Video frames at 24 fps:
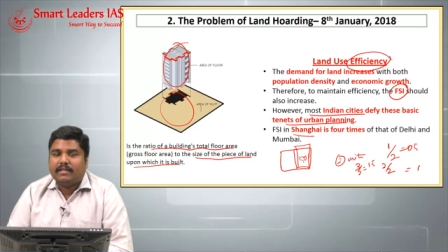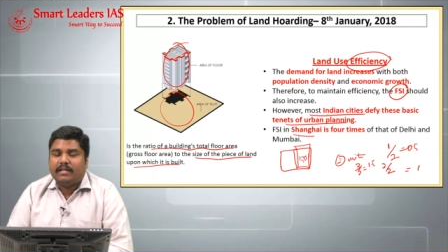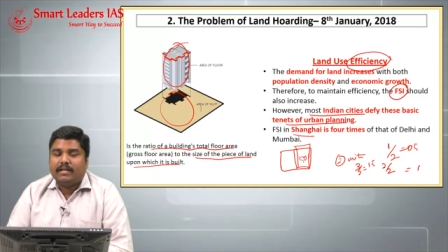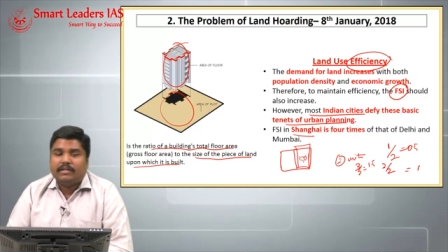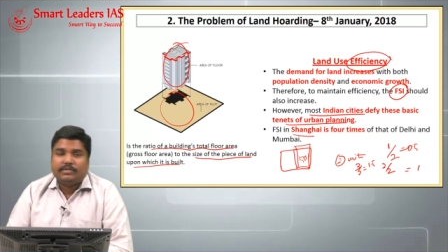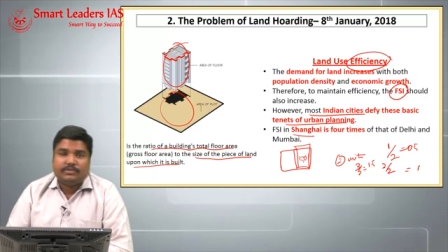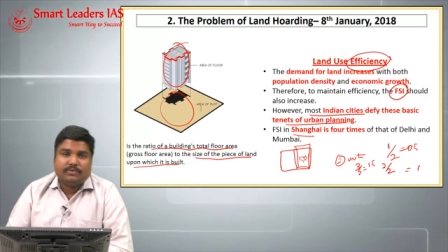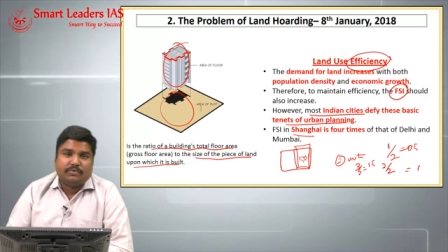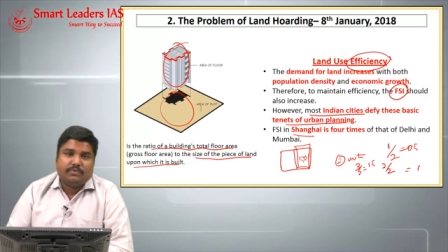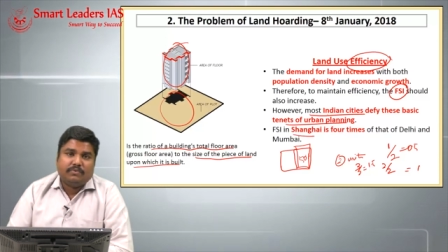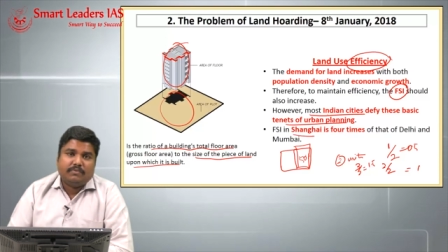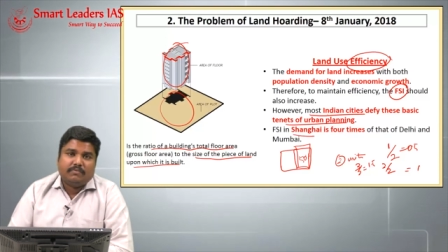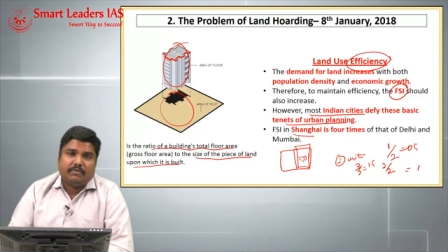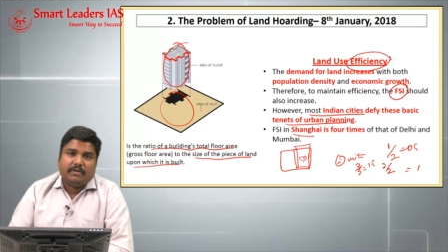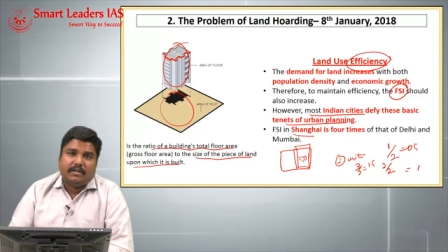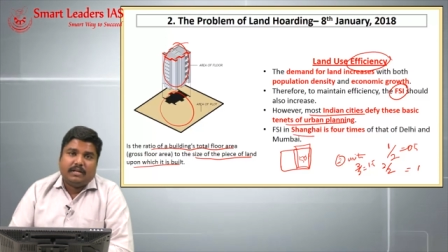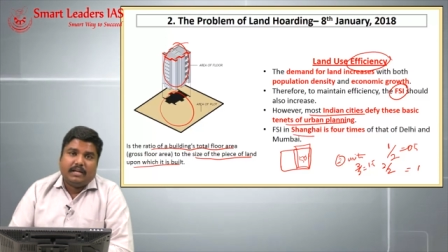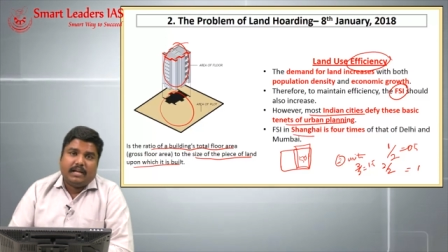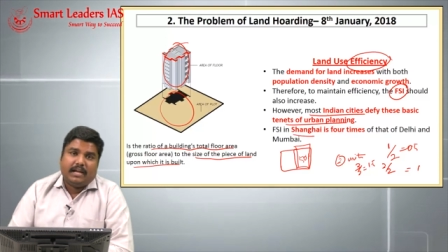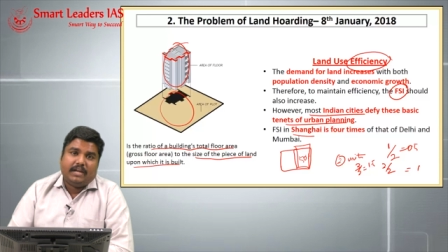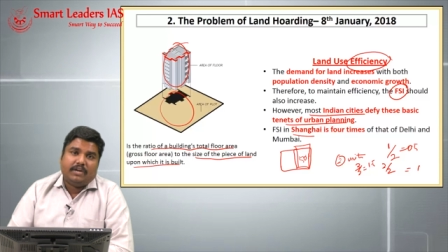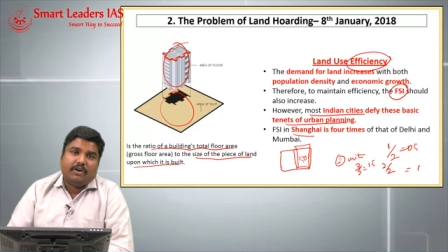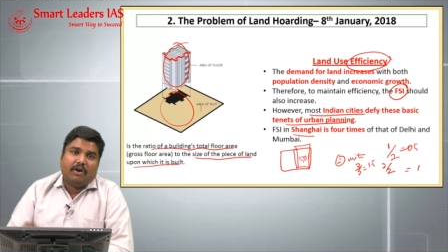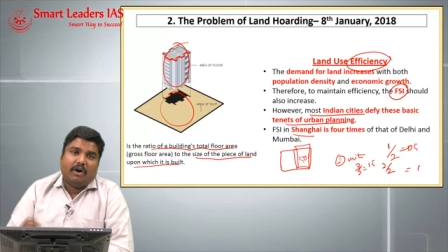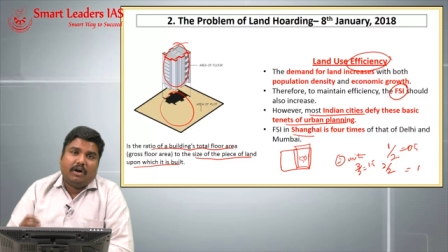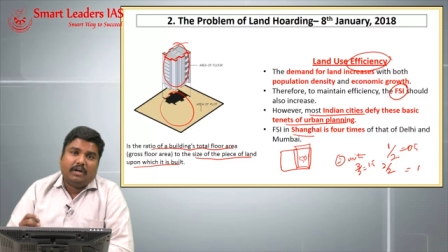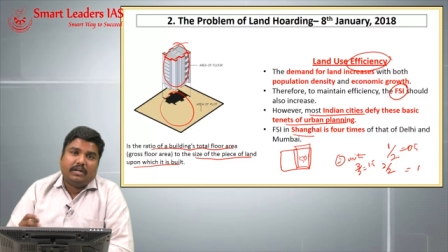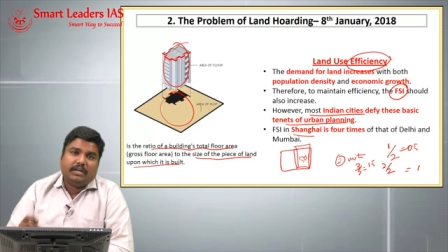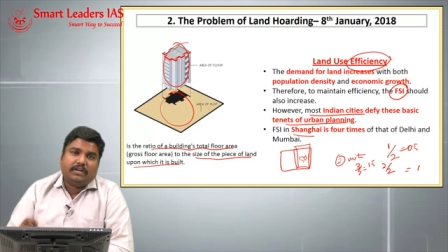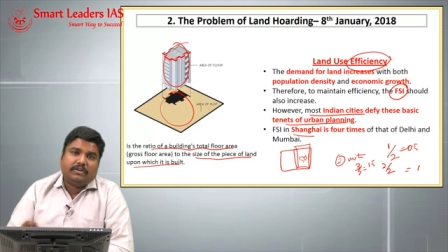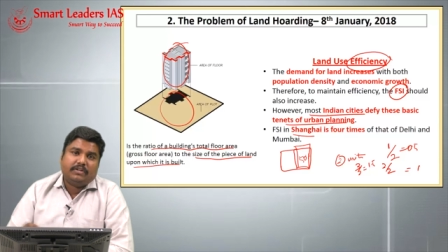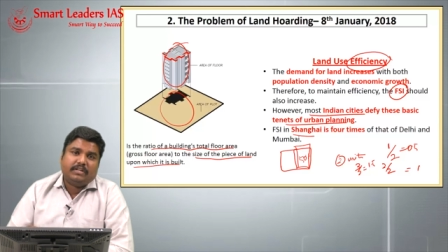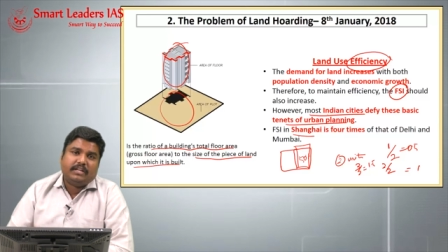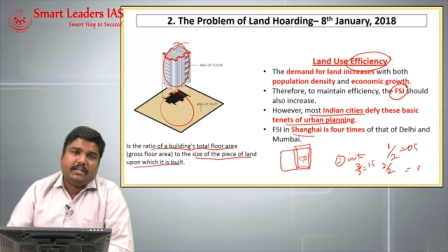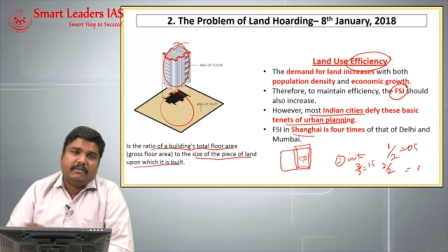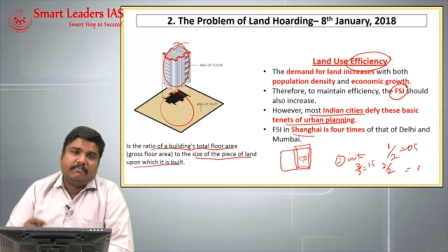So, in order
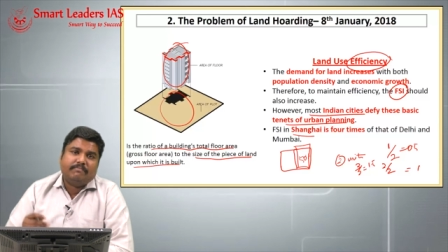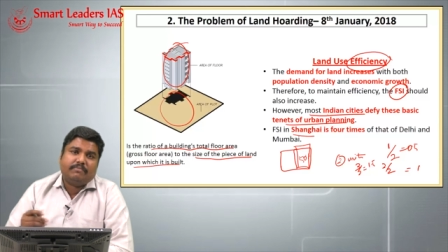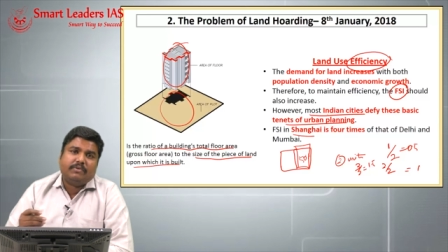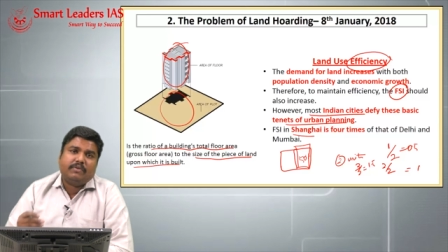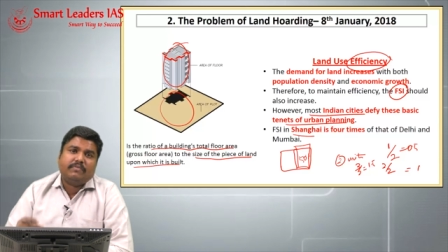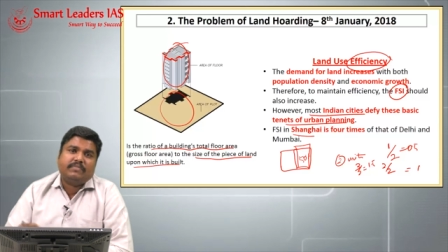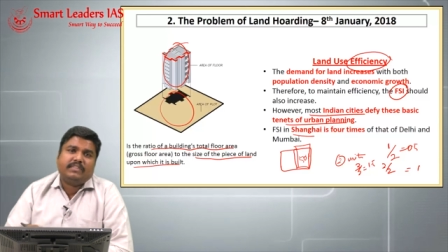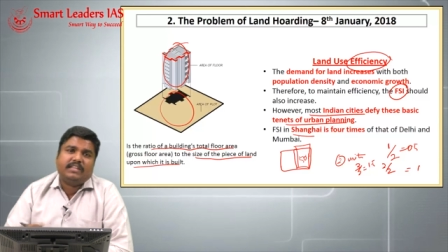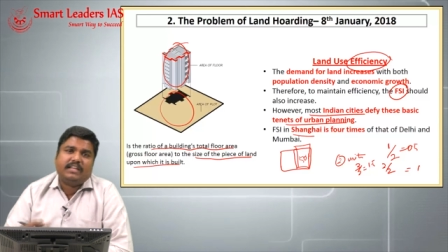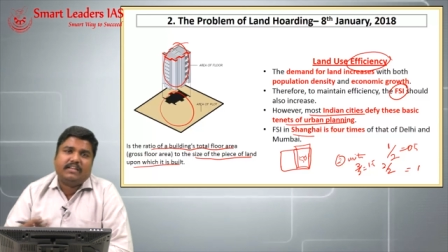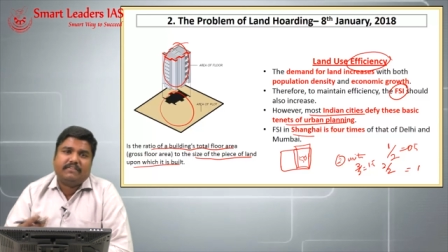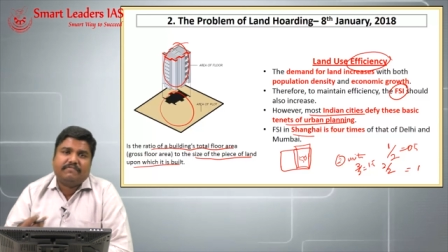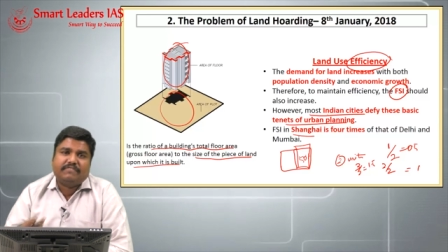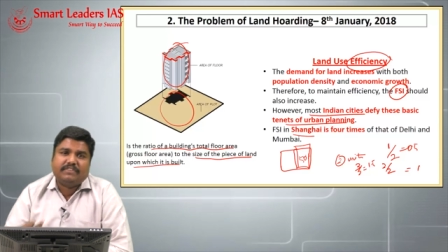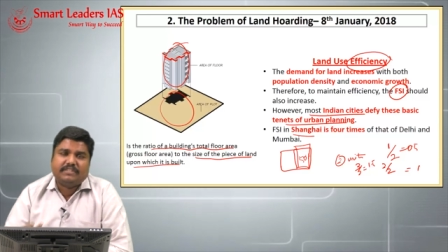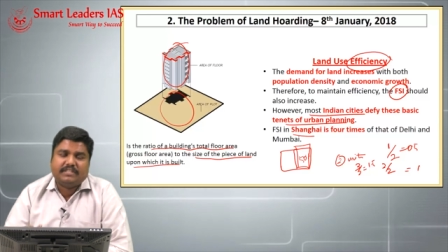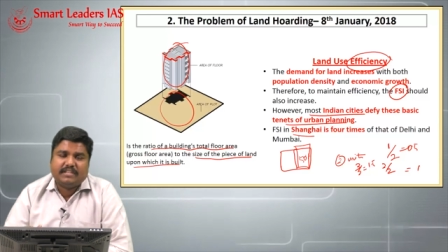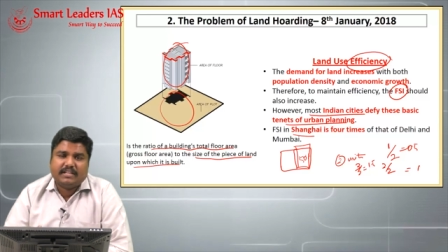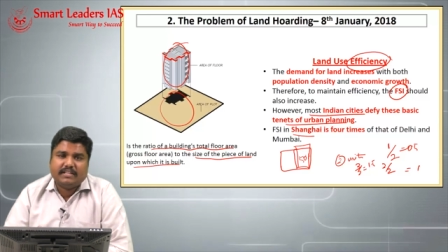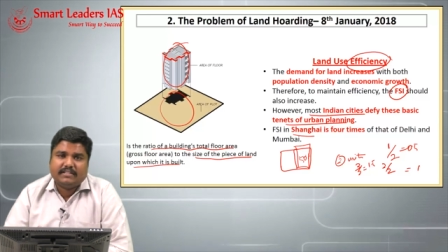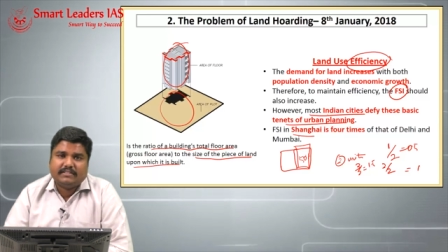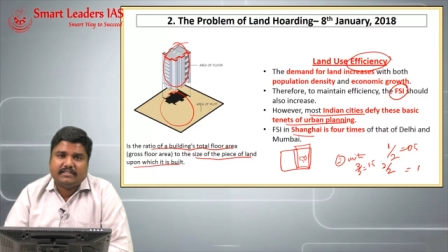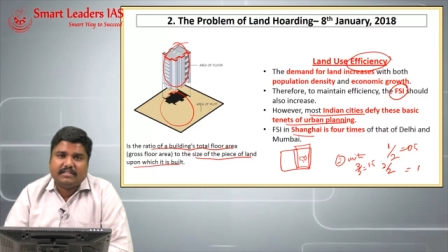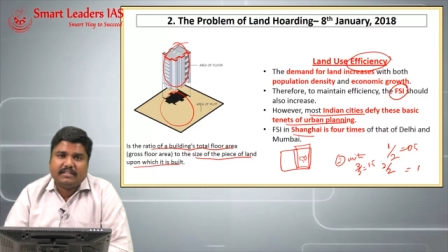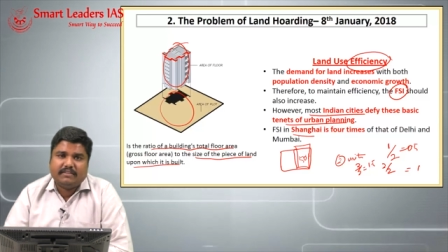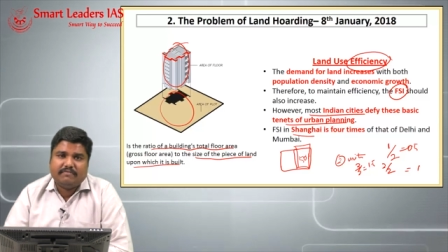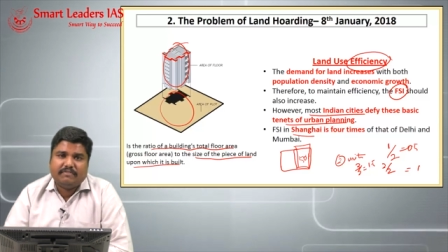to improve the efficiency,